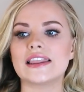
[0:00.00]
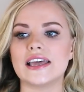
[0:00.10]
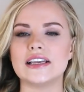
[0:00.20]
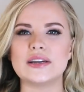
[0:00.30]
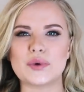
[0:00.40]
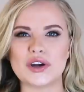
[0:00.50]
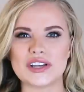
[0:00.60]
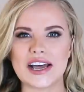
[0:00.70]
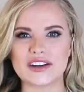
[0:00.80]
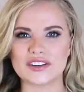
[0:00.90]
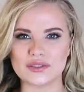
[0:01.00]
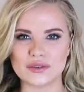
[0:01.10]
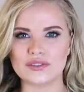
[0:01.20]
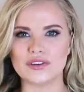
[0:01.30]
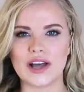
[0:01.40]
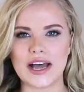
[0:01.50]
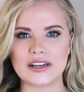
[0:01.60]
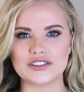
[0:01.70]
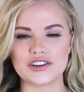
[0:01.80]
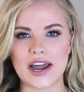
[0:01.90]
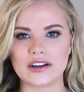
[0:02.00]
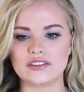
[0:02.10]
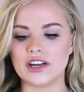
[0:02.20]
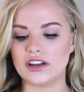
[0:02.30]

then it won't like drag